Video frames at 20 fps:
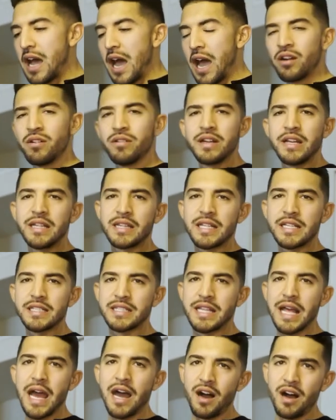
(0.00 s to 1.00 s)
I don't eat this
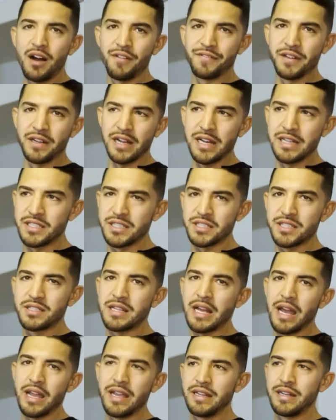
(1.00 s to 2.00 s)
that often. I
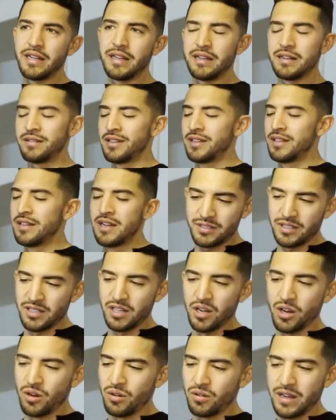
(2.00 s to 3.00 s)
just, I eat it, you
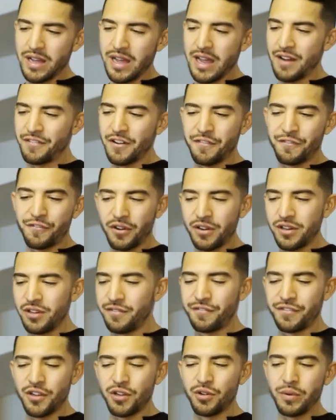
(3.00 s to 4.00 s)
know, every
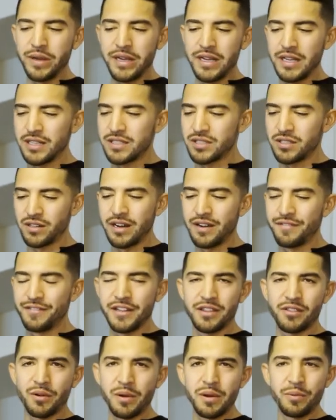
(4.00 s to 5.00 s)
few weeks or
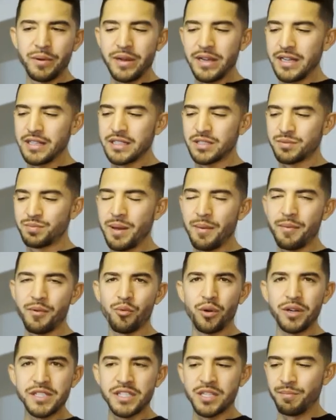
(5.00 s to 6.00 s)
every three weeks, maybe
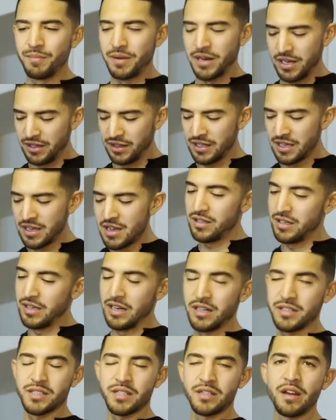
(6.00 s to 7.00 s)
once a month.
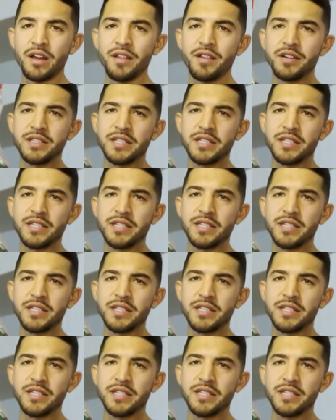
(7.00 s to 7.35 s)
Here's another